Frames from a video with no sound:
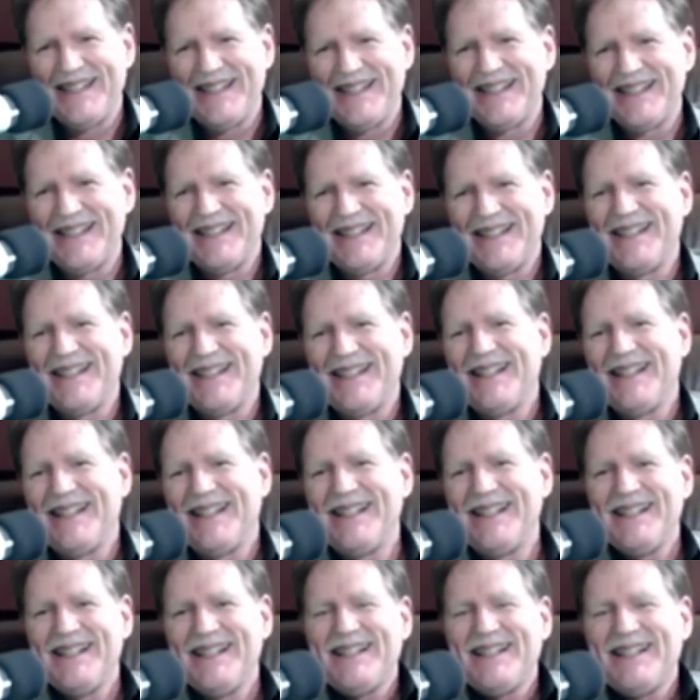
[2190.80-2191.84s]

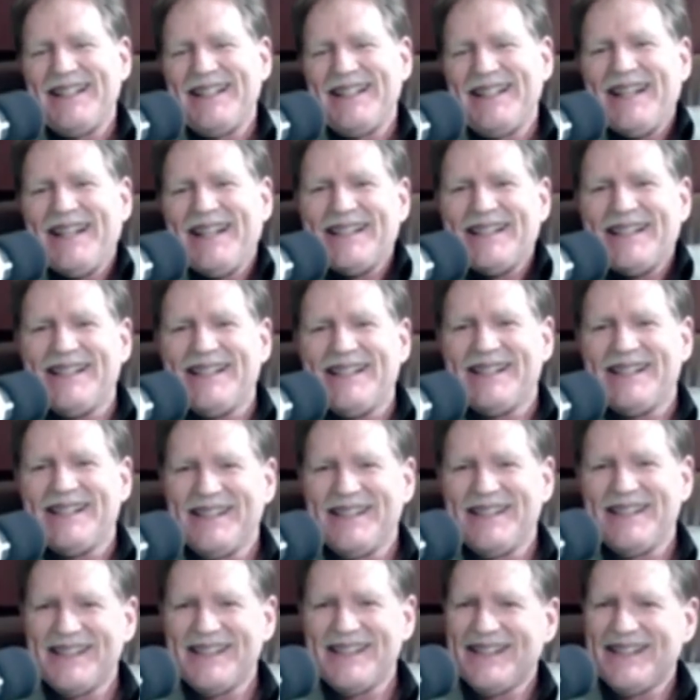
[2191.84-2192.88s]

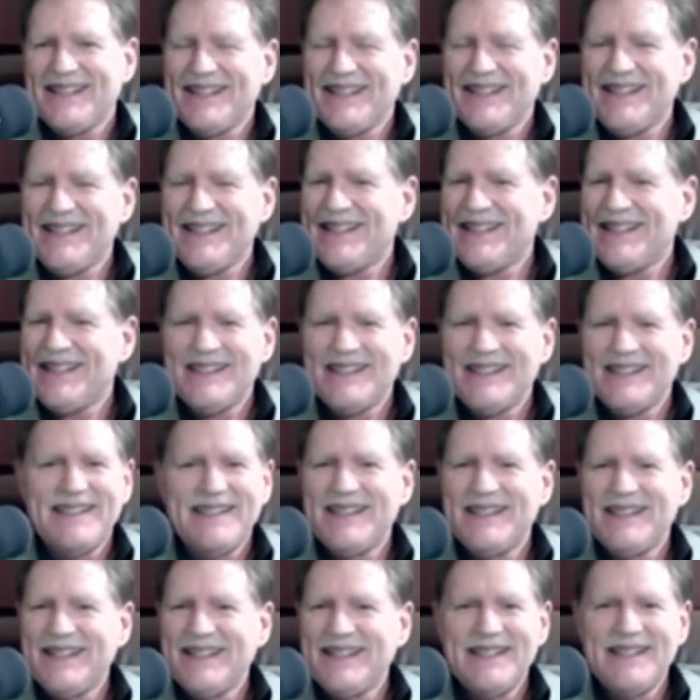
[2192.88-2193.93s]

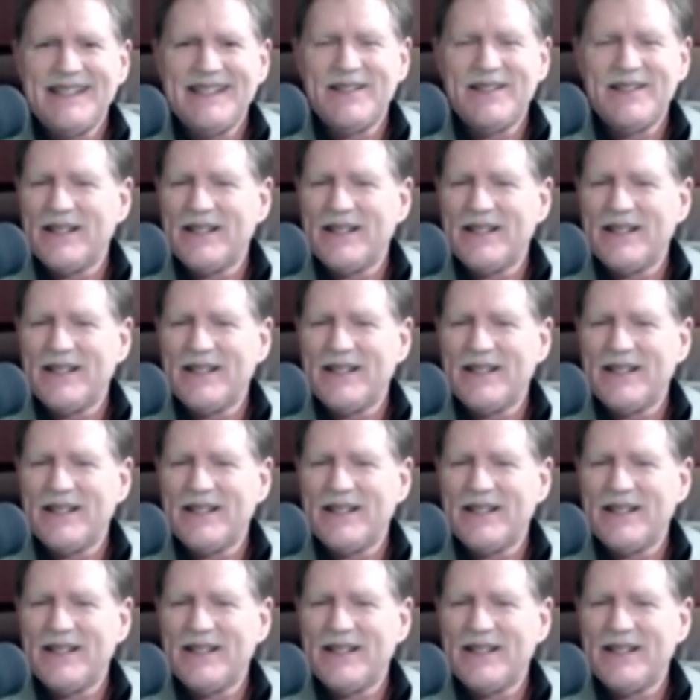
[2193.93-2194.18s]
[no speech]